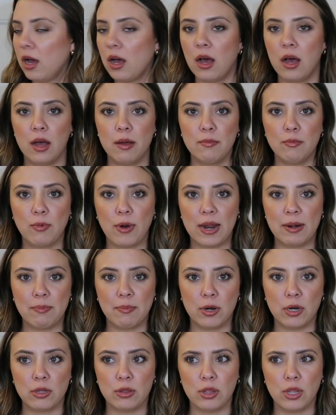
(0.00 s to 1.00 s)
Red
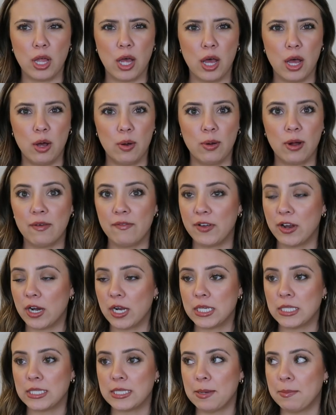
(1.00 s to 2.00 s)
Merlot are
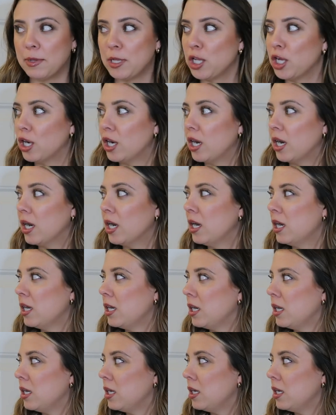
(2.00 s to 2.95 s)
very similar.